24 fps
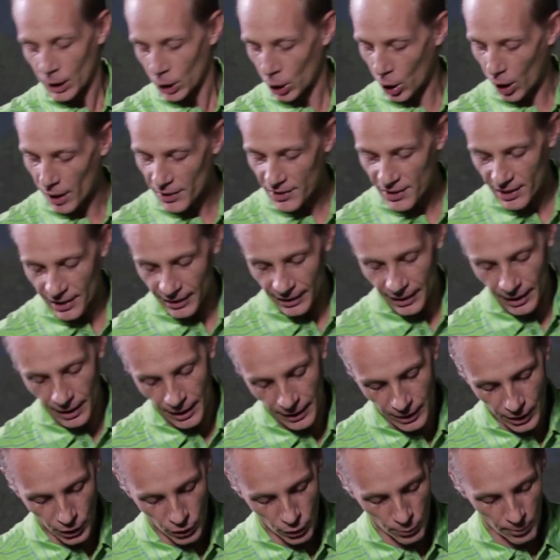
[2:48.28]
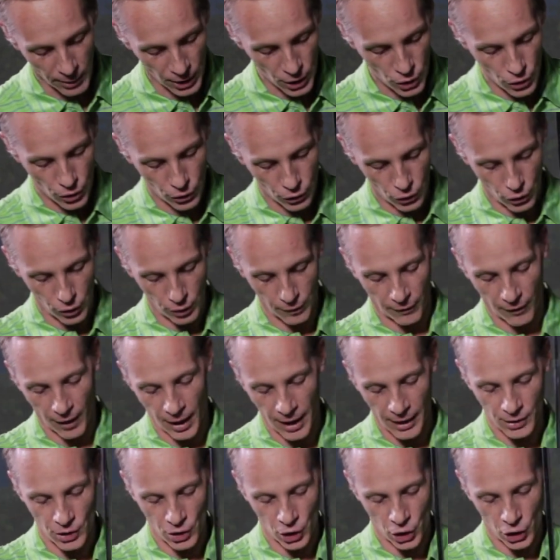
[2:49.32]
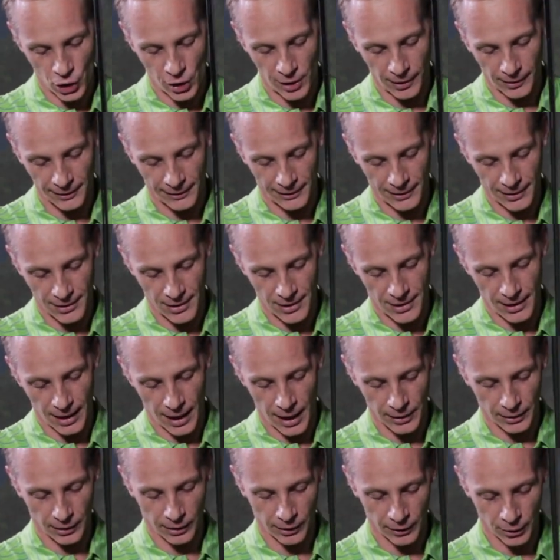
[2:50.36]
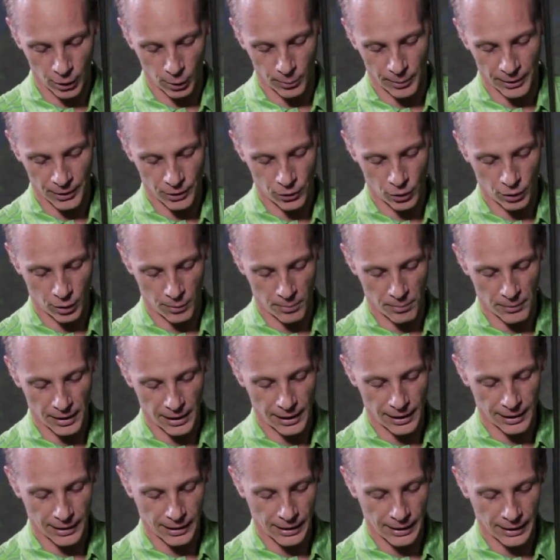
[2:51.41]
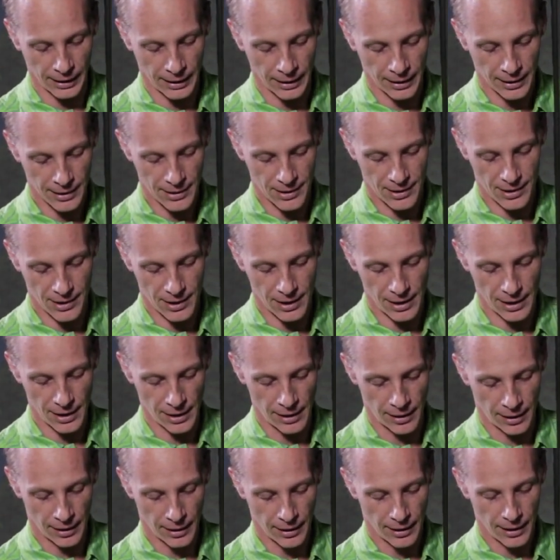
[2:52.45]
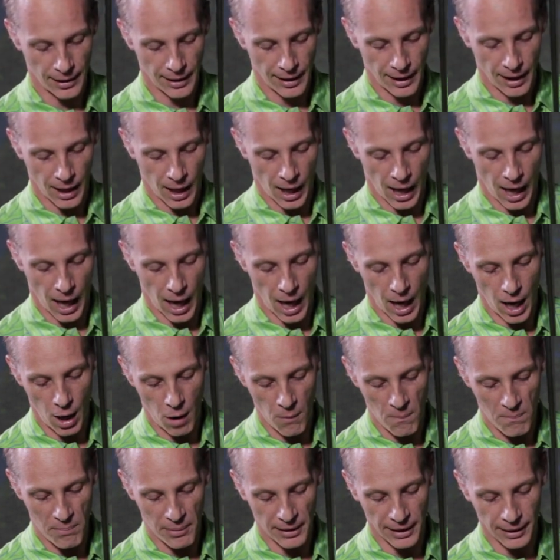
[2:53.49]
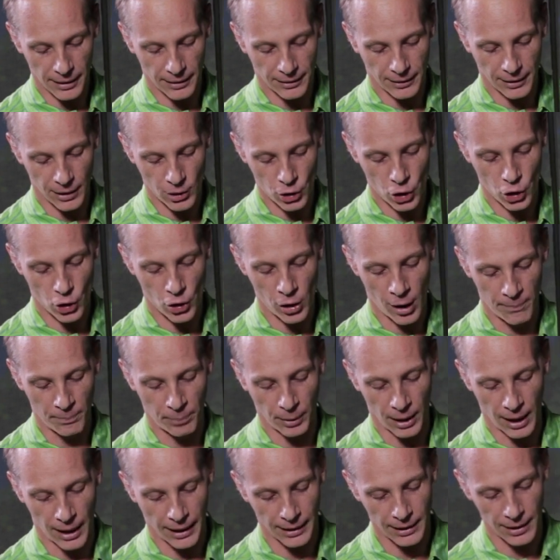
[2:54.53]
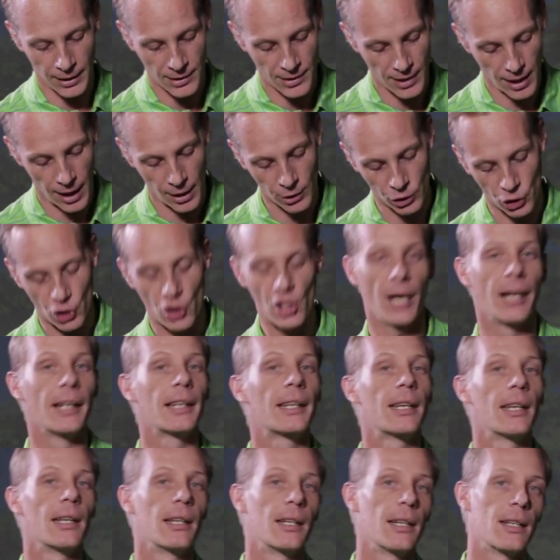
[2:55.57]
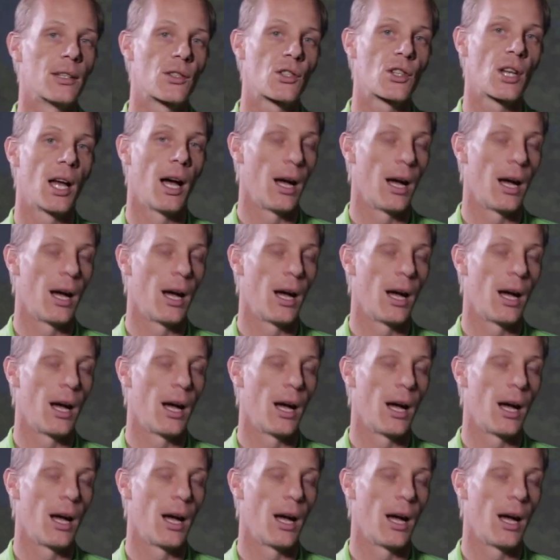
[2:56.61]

Last thing that I need to mention to you, if I just tilt this down a little bit, you'll immediately see how big this top line is, how chunky it is.